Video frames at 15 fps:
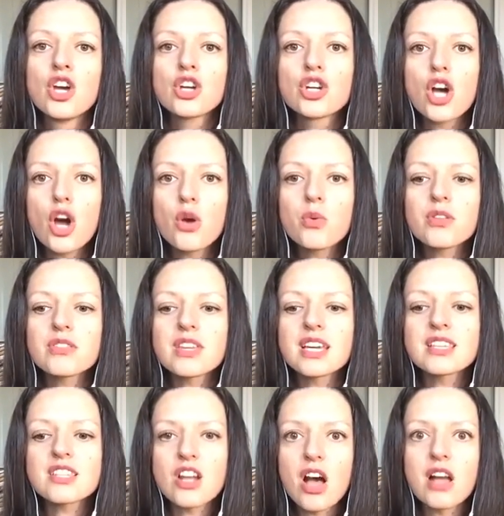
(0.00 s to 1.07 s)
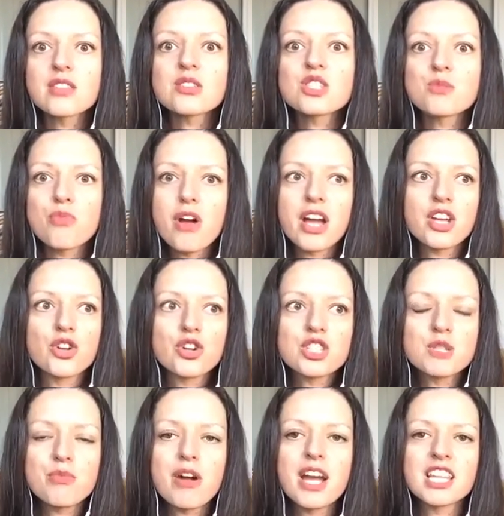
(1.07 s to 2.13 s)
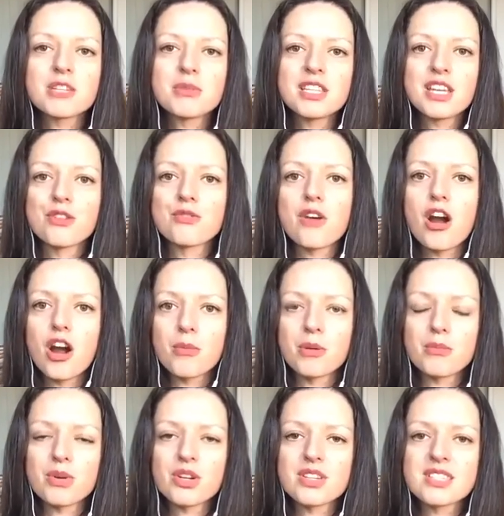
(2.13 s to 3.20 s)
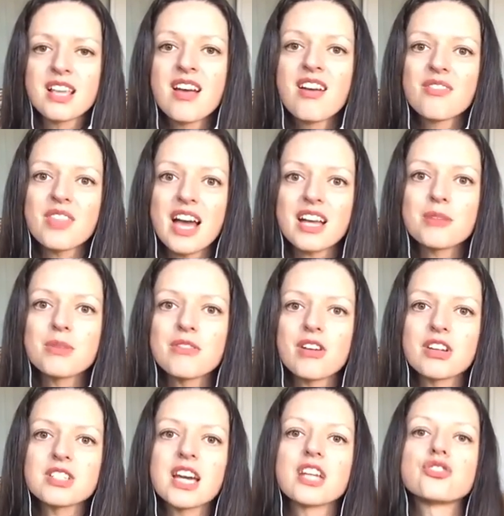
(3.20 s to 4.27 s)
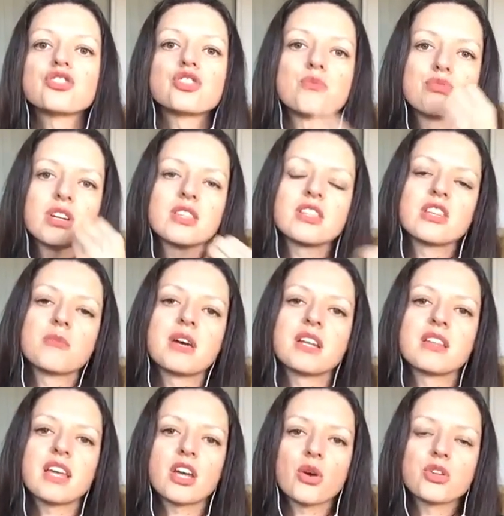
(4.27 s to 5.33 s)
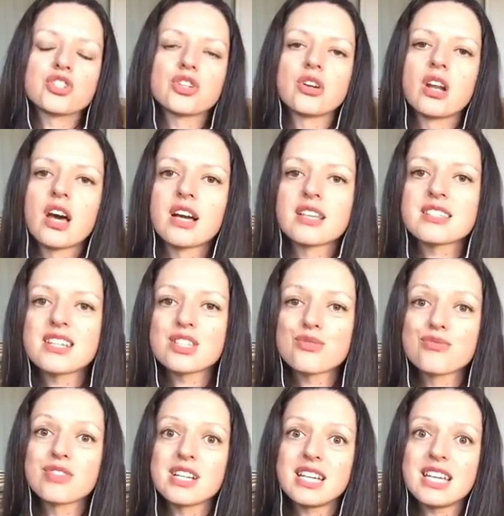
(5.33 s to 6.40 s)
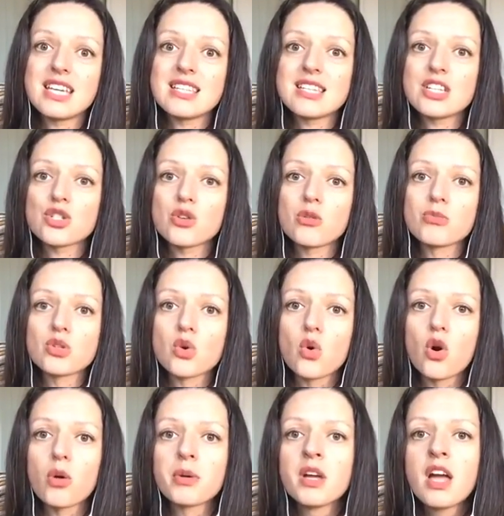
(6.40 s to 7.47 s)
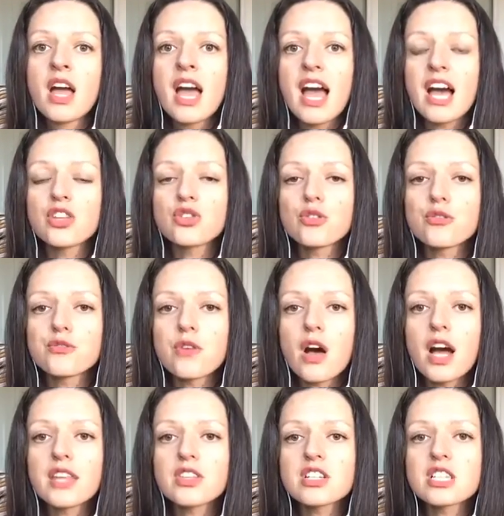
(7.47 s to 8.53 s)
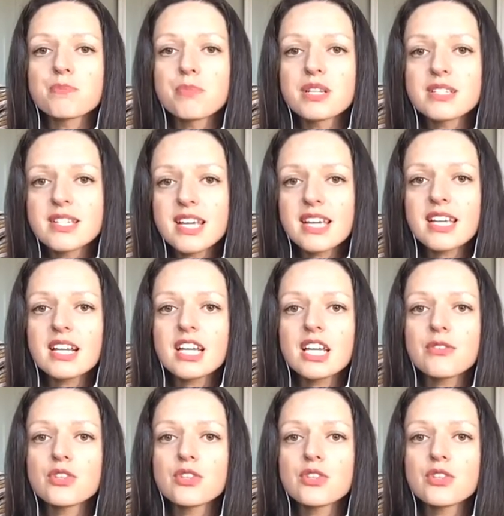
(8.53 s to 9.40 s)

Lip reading: go with things that aren't spray. You're not spraying them in the environment, because that can be very dangerous. You're breathing them in and they go into your lungs, and it's really easy to absorb. And you'll find that it's particularly